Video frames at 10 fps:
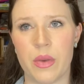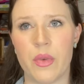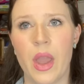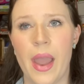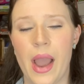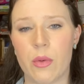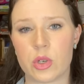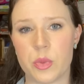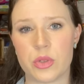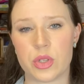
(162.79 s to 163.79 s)
of how we're
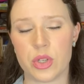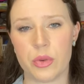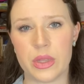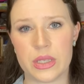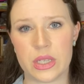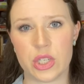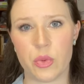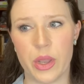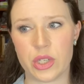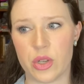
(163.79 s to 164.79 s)
supposed to do in this
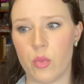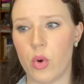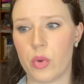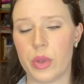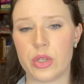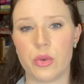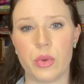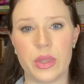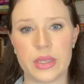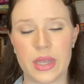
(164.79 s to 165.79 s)
situation. What do we do
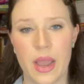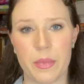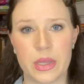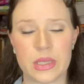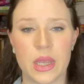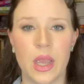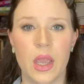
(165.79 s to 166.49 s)
when this happens?